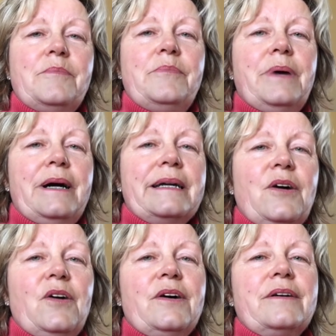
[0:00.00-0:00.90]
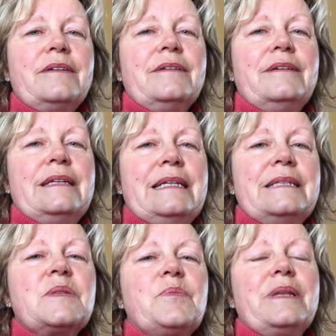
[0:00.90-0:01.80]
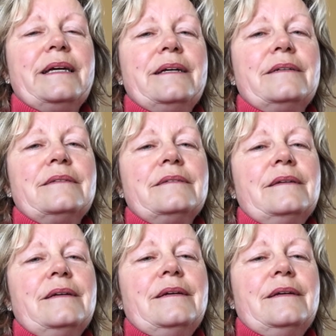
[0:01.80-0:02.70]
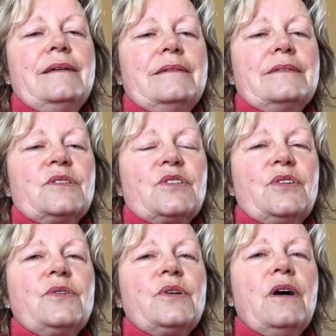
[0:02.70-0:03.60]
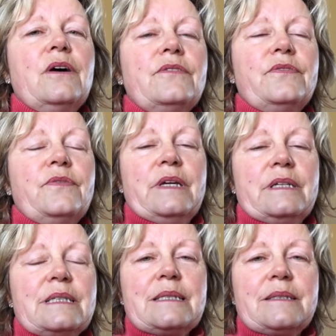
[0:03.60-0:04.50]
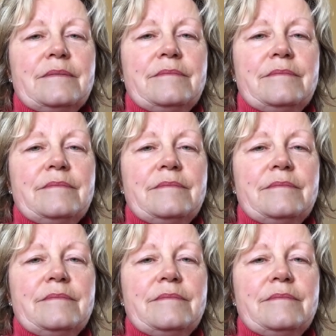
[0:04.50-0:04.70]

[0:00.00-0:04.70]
by God in his plan to turn off this